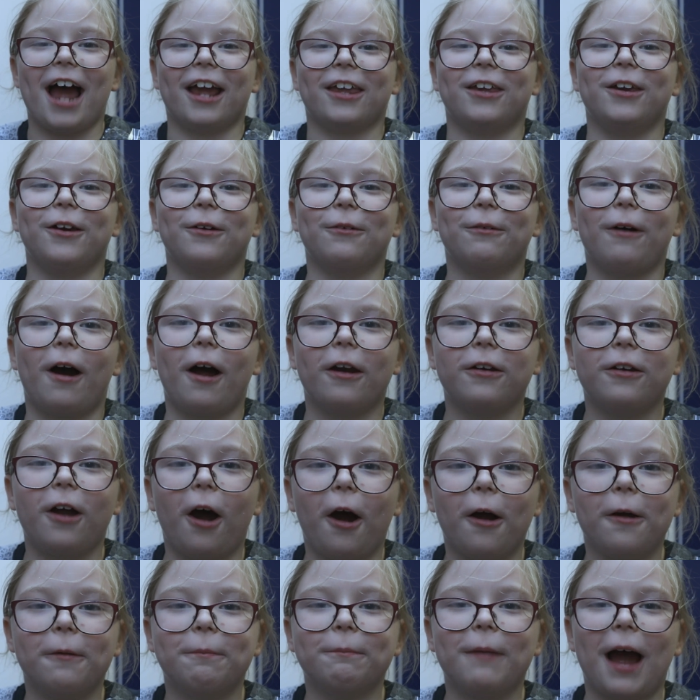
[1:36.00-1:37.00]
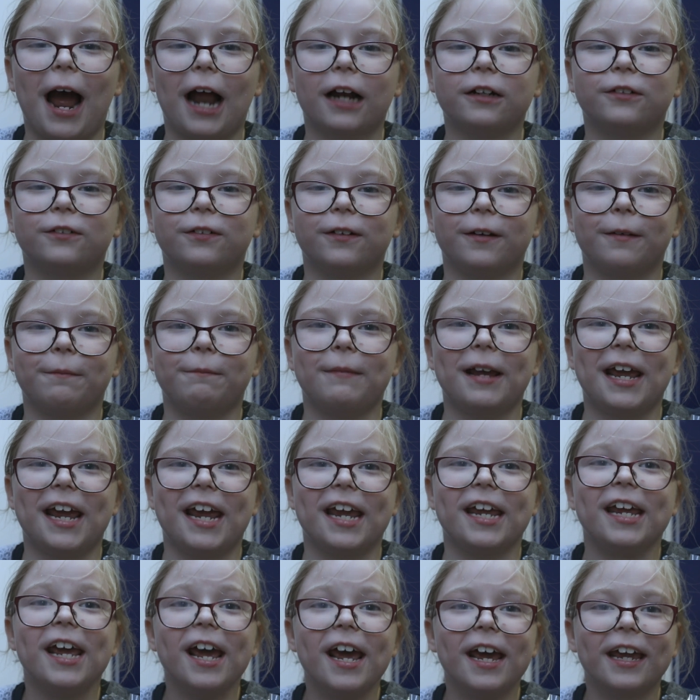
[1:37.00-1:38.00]
Dad, you are no match for
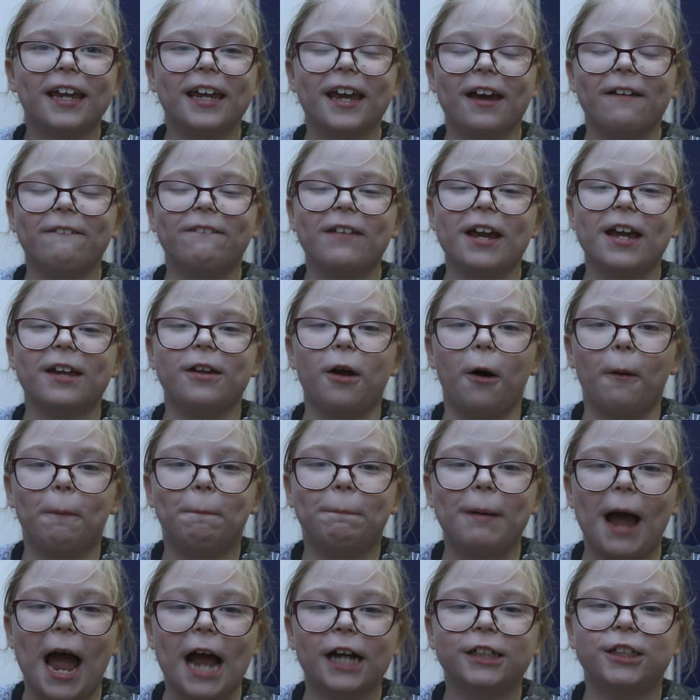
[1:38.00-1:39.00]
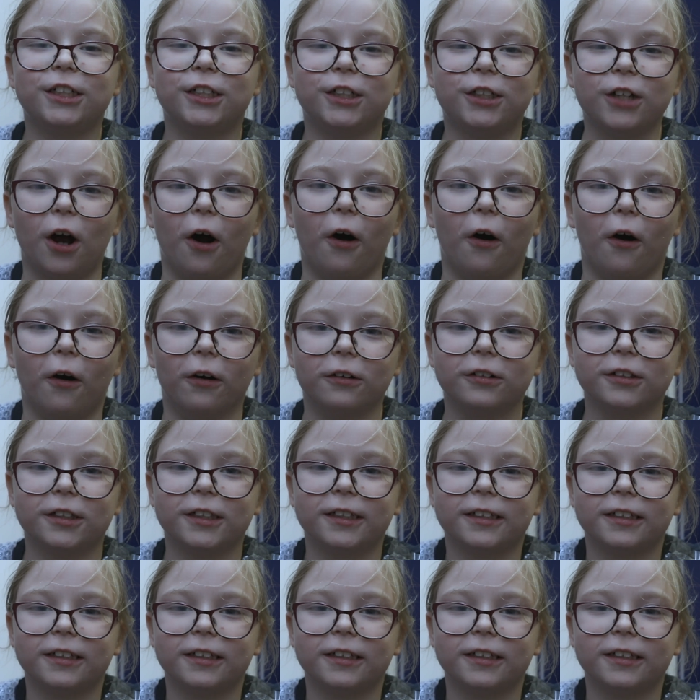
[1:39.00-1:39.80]
me. Give it your best shot.